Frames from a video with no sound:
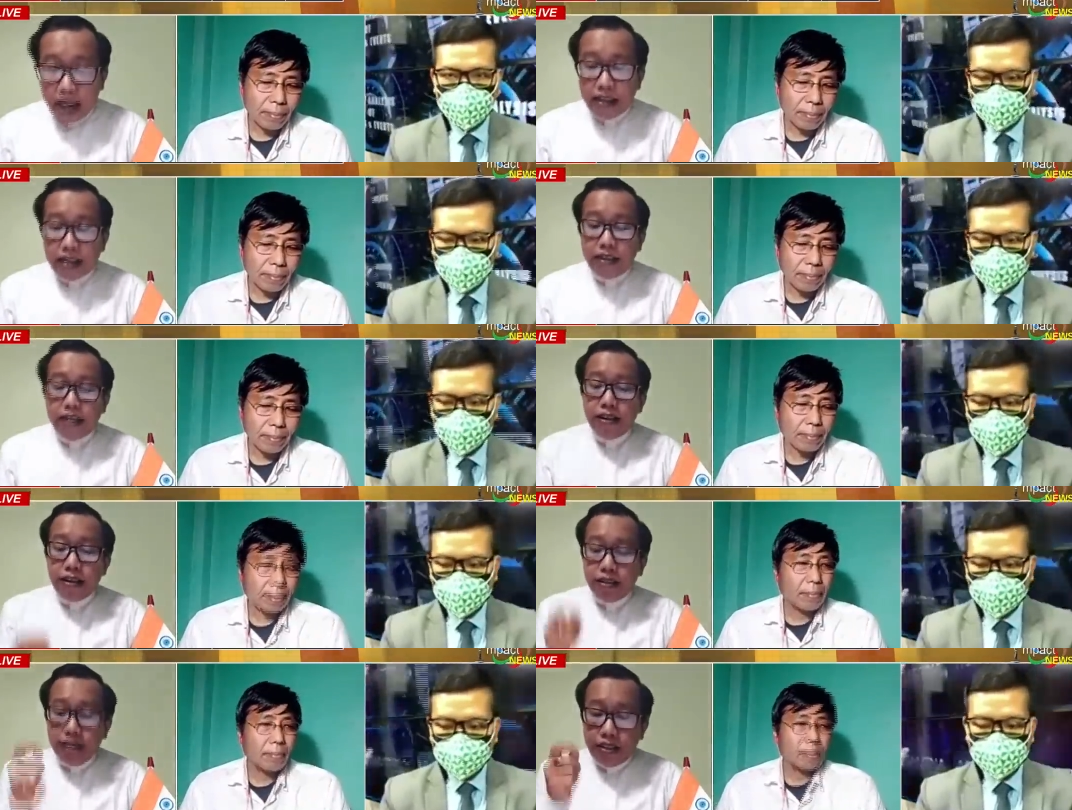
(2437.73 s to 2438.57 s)
Speaker 1: and the
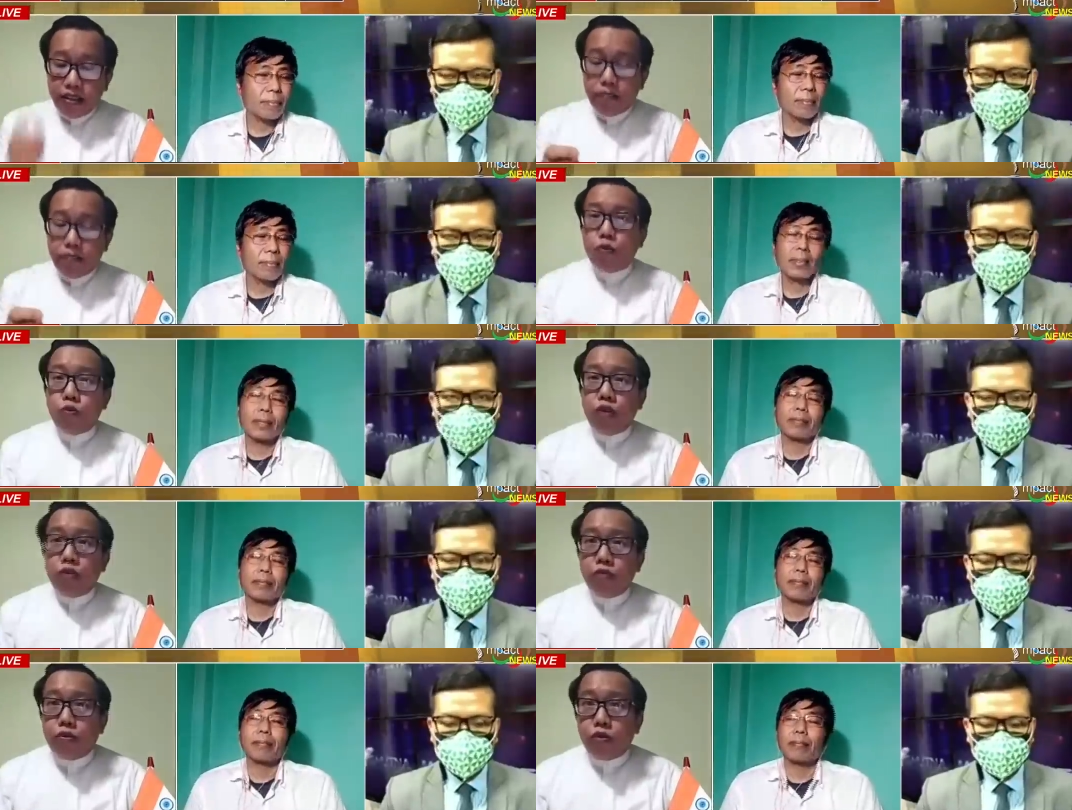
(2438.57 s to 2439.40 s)
key Chirava two
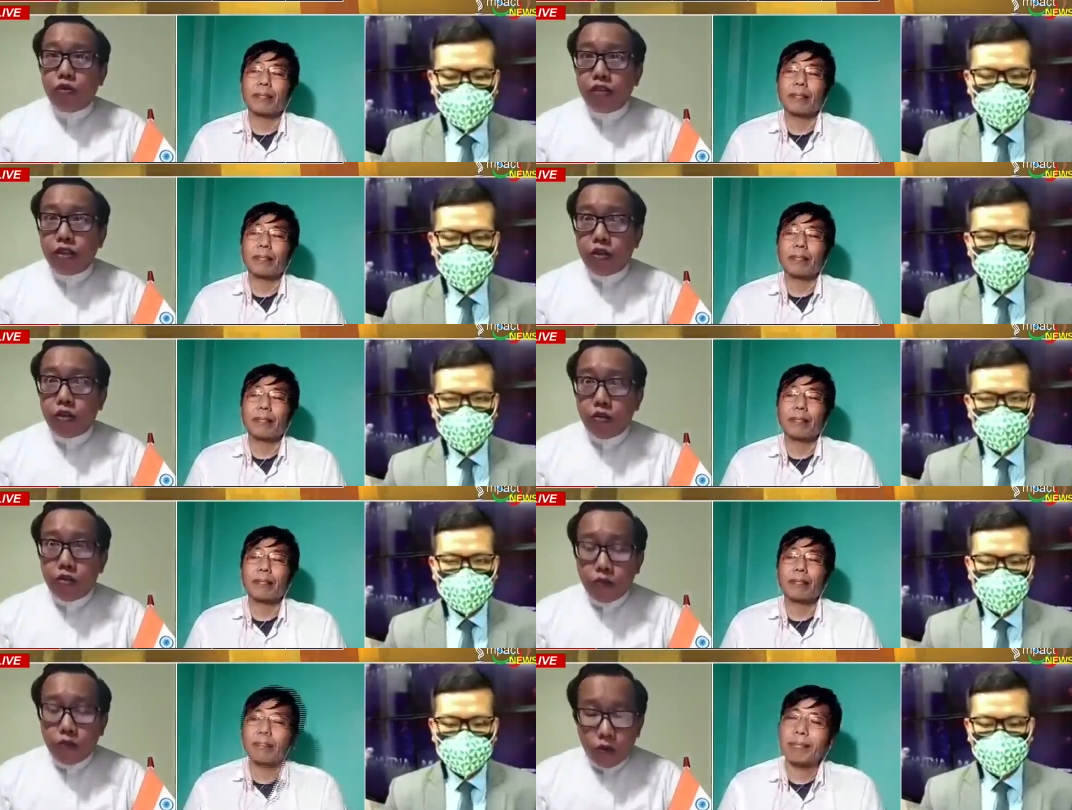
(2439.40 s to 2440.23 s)
thousand twenty
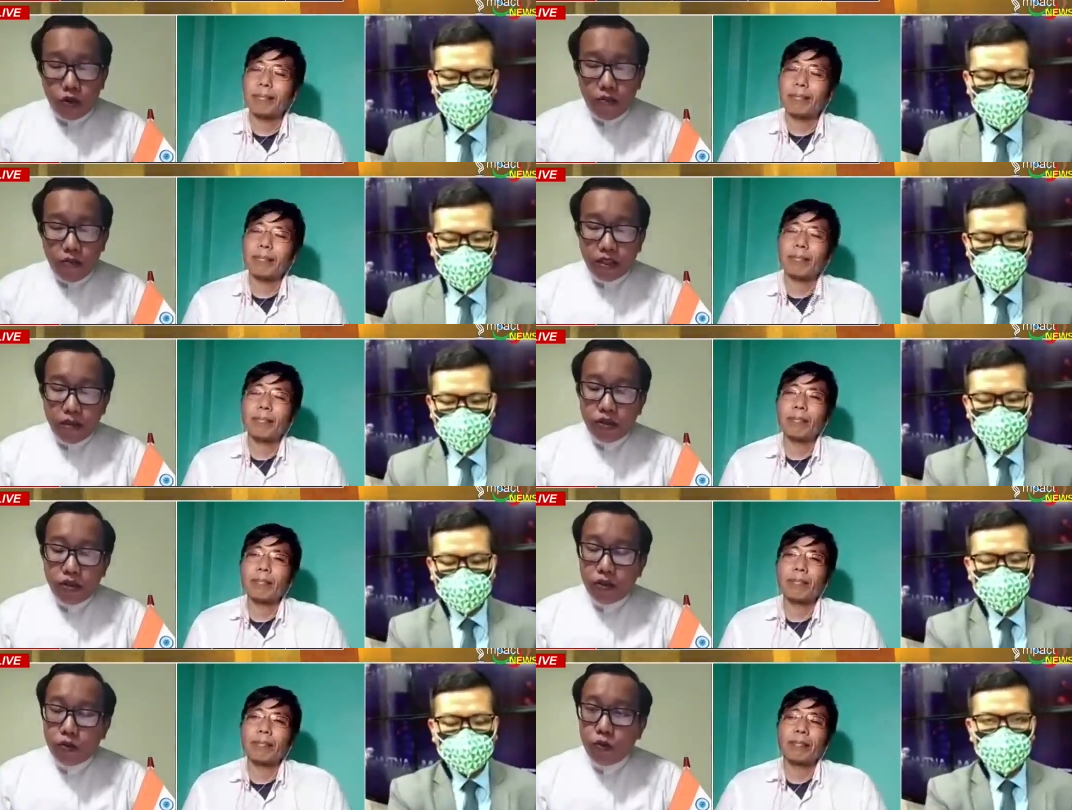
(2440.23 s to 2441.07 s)
twenty one Corona
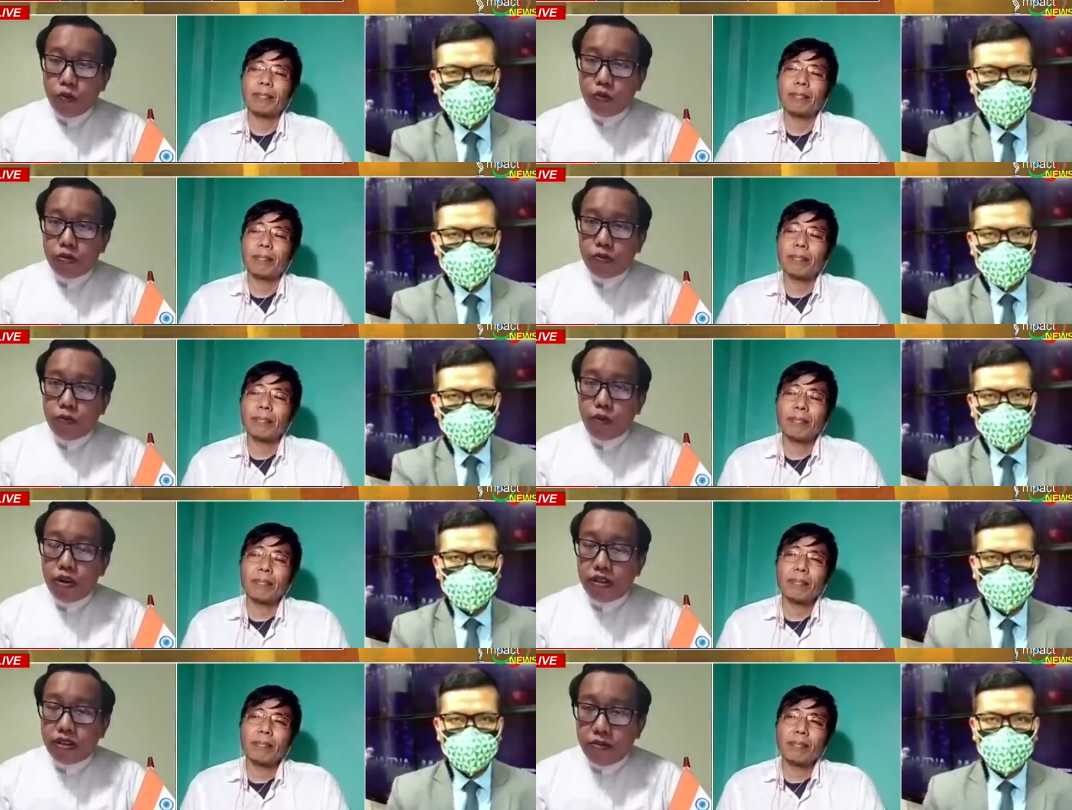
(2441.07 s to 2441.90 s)
Matamji, two
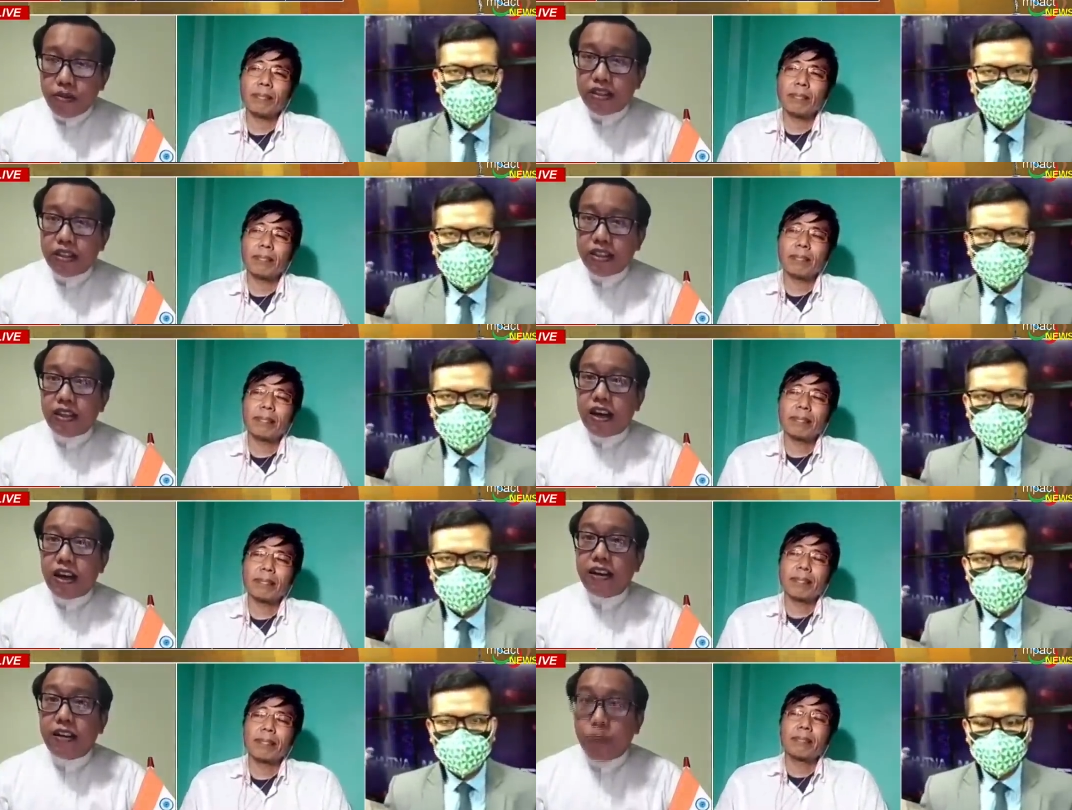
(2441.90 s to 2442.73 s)
point seven six
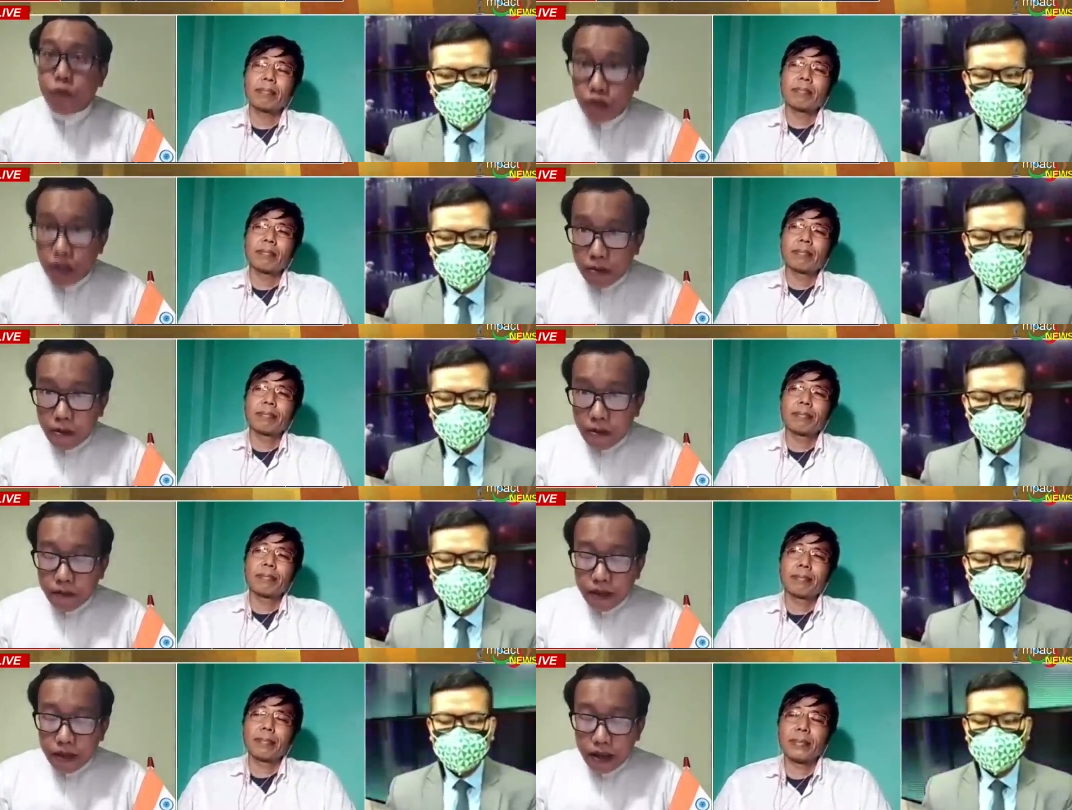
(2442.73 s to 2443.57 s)
lakh Corona.
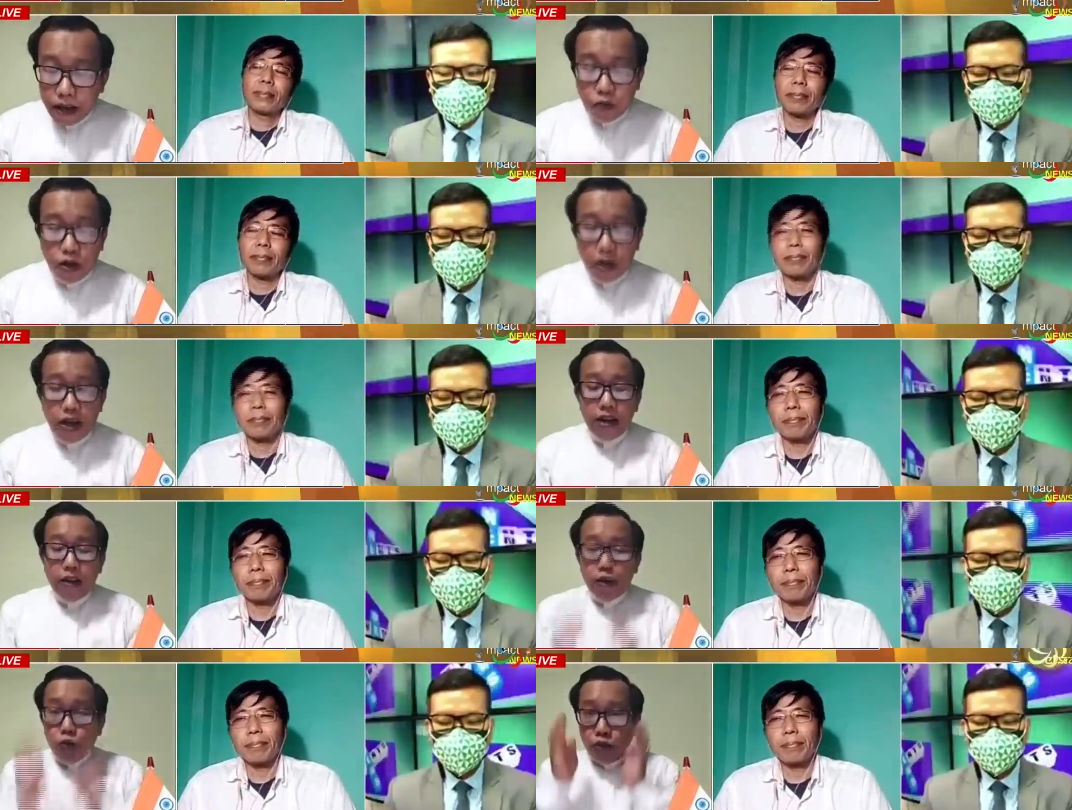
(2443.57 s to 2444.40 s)

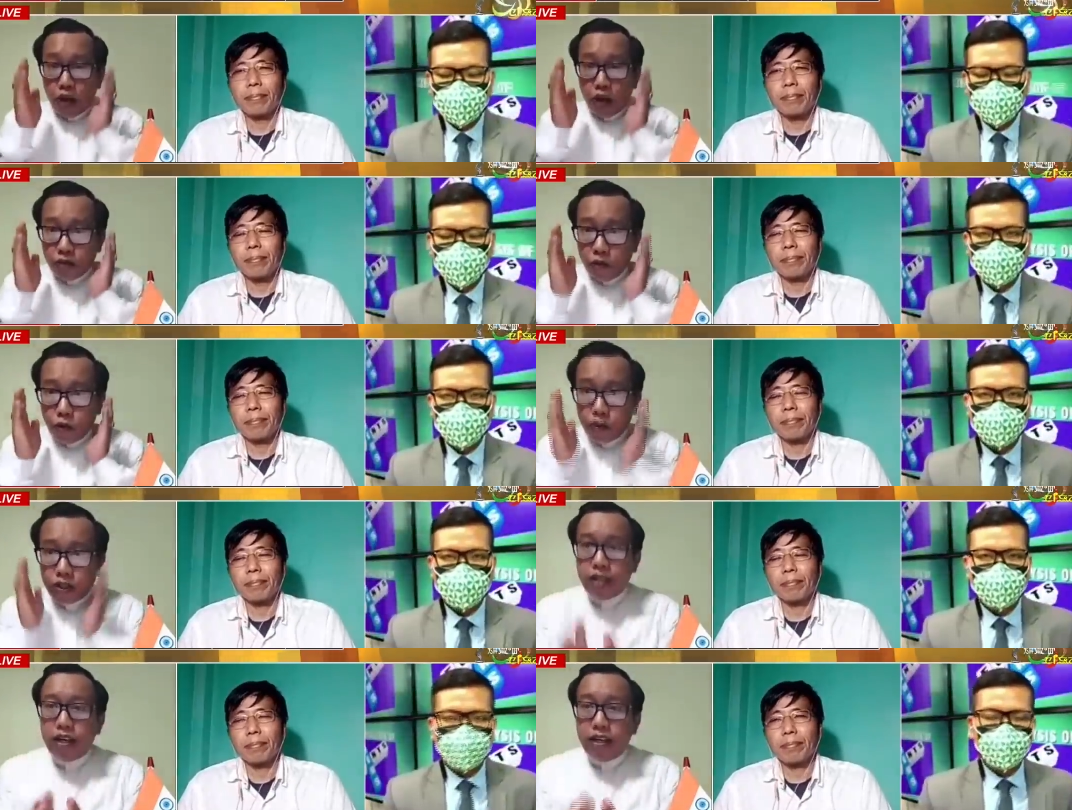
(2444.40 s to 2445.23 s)
Aduga, two thousand fourteen